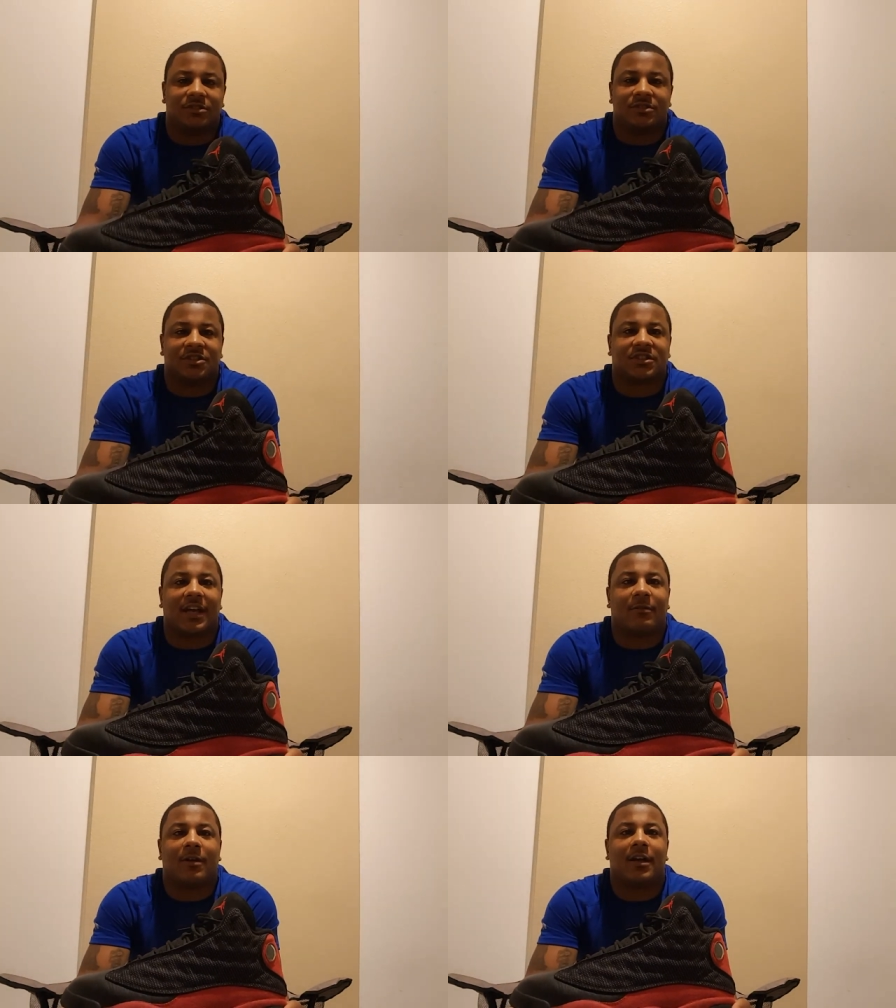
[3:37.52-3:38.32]
just
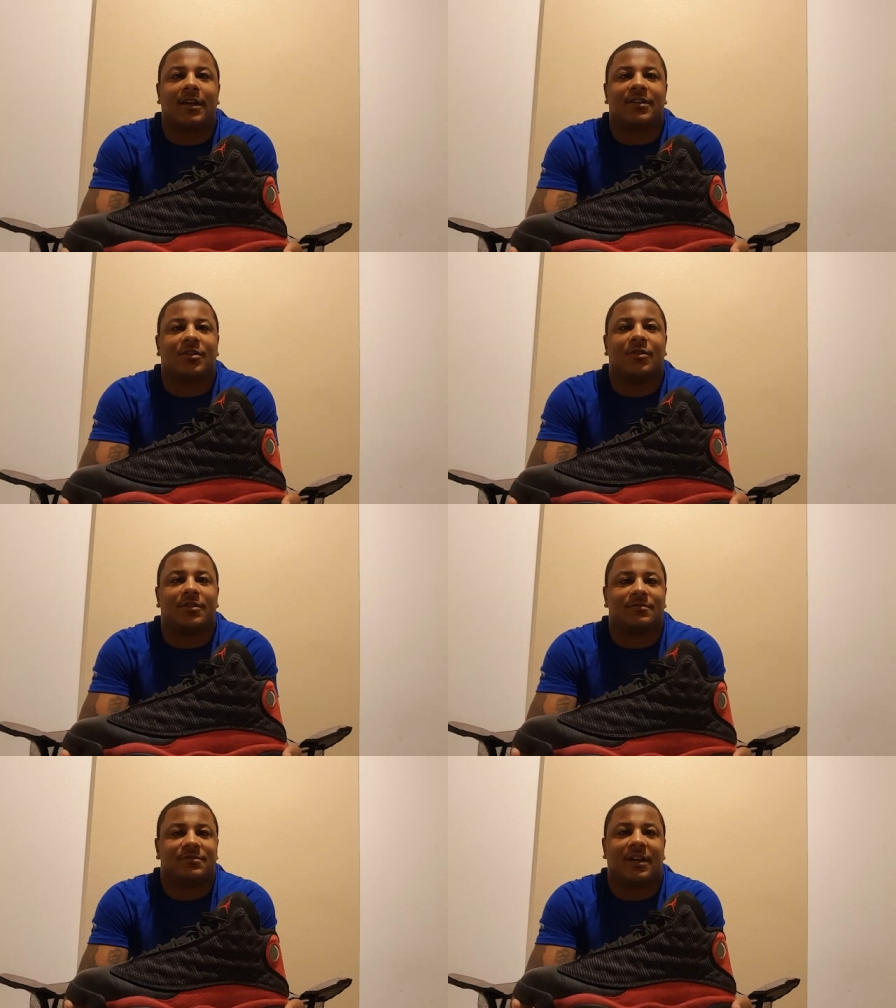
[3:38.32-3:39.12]
like what I like doing.
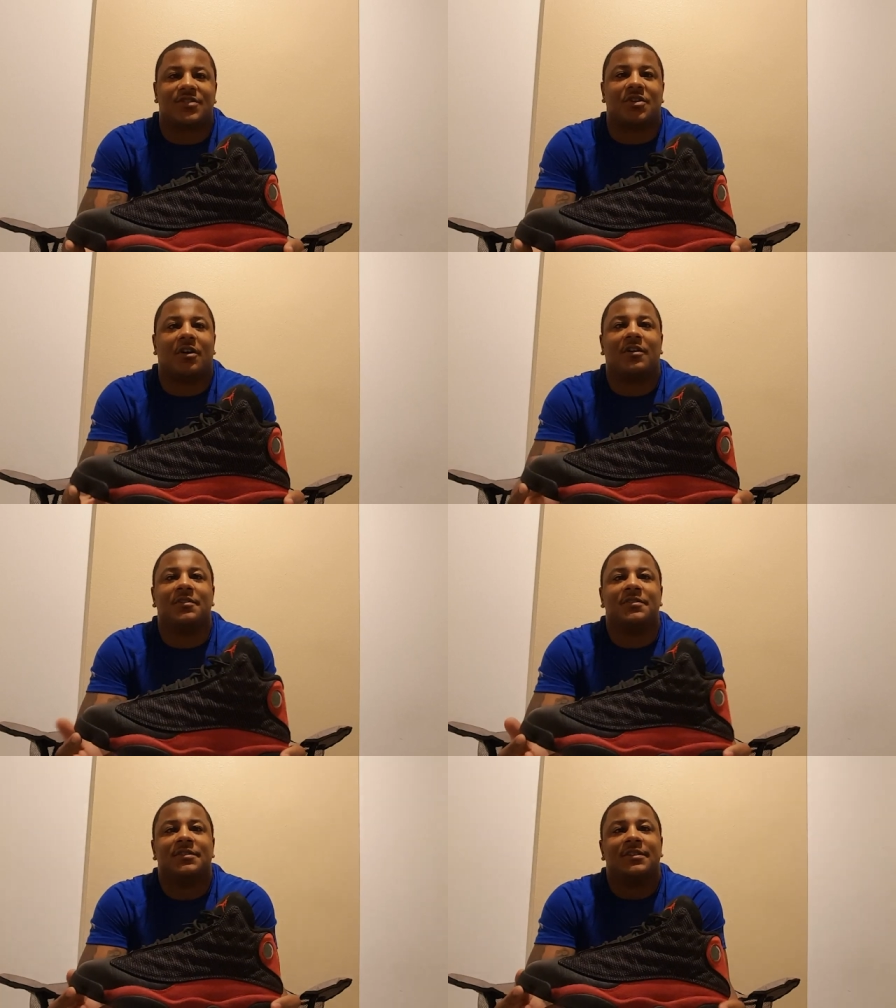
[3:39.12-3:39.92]
That's
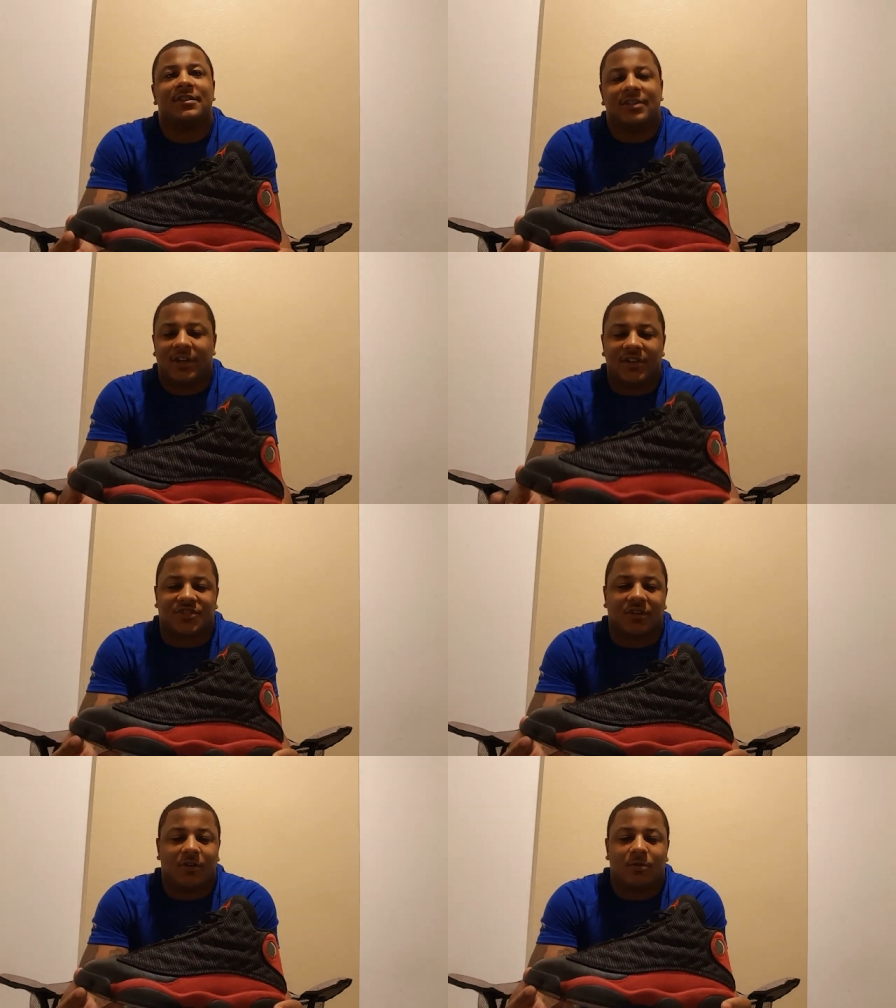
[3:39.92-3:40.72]
all. And
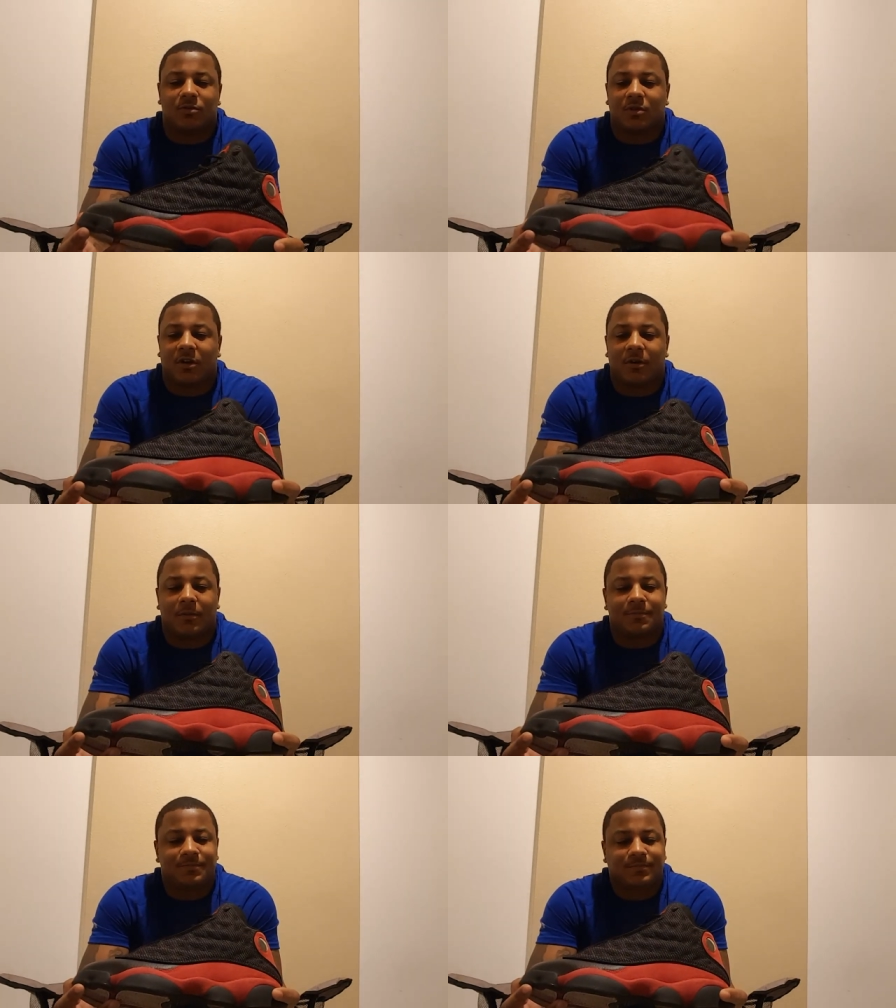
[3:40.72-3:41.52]
so,